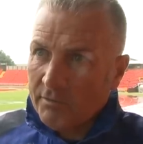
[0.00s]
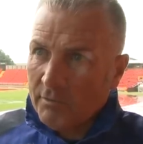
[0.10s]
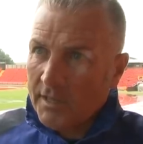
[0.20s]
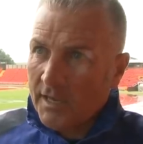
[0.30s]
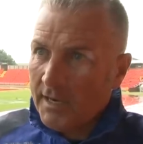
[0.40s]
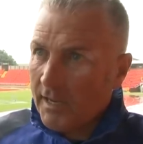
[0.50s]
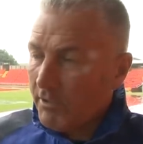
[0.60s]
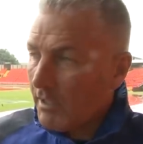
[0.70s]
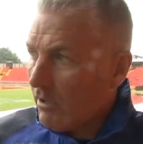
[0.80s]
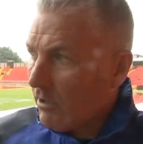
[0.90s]
I think we're there now,
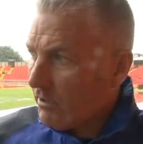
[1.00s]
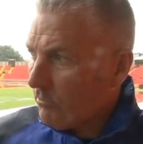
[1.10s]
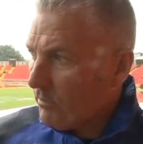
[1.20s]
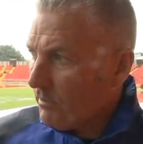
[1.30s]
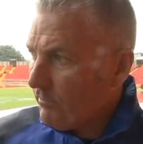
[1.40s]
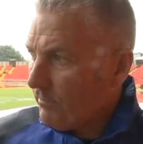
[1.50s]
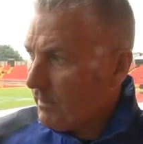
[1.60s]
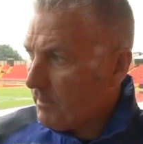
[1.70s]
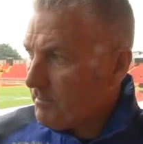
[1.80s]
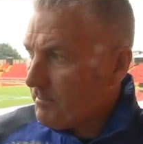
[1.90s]
you know. I think
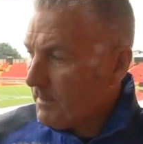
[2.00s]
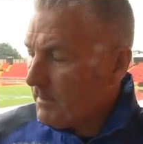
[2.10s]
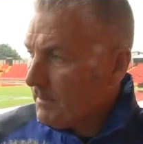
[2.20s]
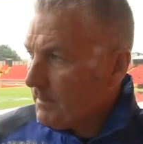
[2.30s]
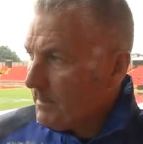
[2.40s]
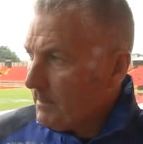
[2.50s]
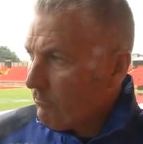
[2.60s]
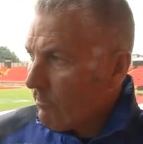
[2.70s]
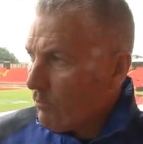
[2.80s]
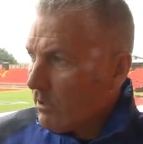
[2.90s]

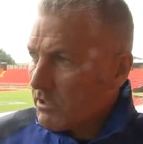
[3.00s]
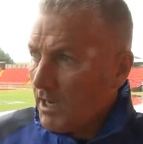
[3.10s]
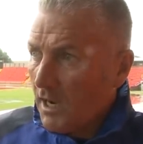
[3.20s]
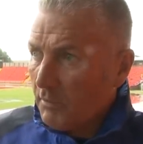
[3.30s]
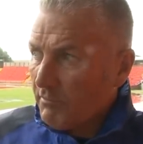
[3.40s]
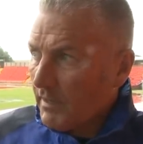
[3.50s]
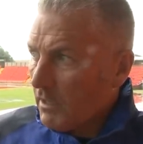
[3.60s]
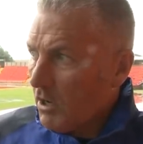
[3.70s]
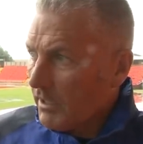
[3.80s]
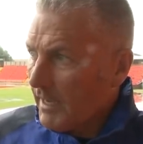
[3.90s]
we've worked hard, we've had
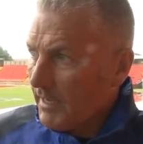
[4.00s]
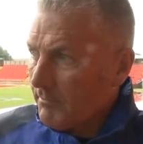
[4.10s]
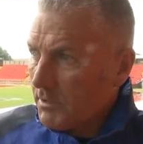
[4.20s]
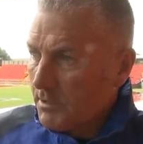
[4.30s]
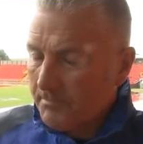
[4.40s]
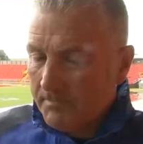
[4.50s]
a lot of games.